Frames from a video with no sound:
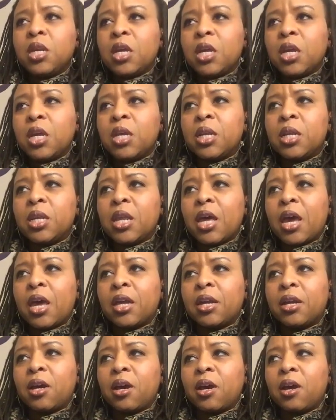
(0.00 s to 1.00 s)

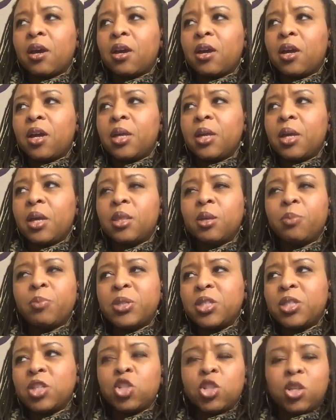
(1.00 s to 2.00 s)
that in the
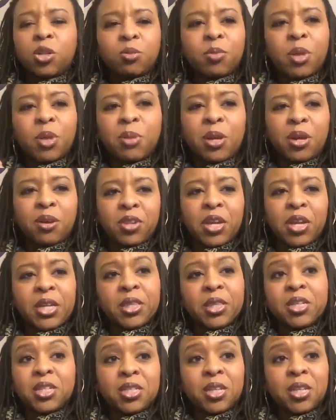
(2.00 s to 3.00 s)
position maybe of like
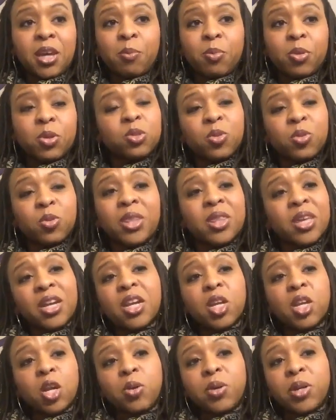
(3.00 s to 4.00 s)
the disciples, right? They
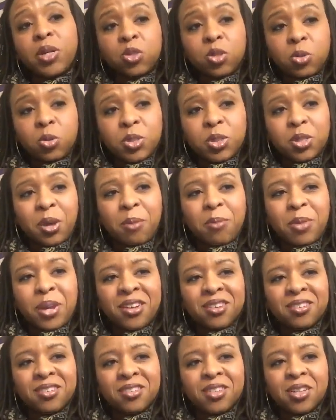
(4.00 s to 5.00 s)
didn't know Easter was
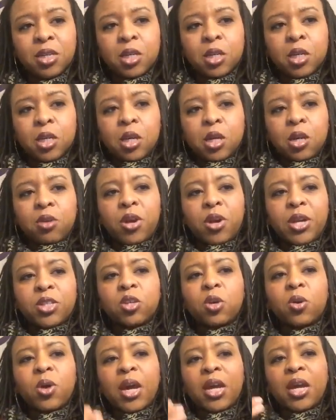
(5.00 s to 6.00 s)
coming, right?
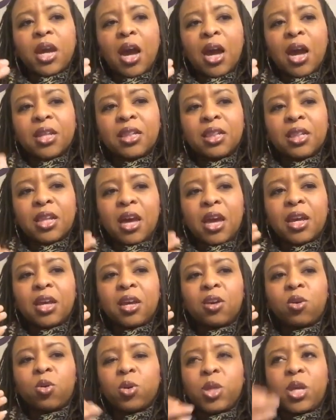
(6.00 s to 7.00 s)
So I
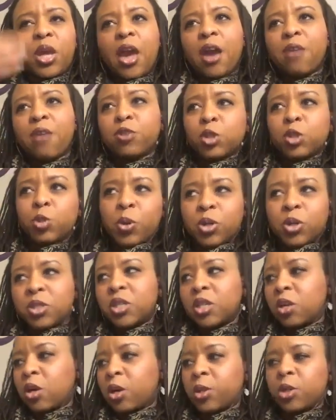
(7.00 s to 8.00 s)
like, or the average
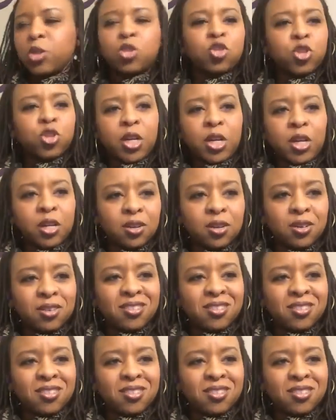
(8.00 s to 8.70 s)
person on the street,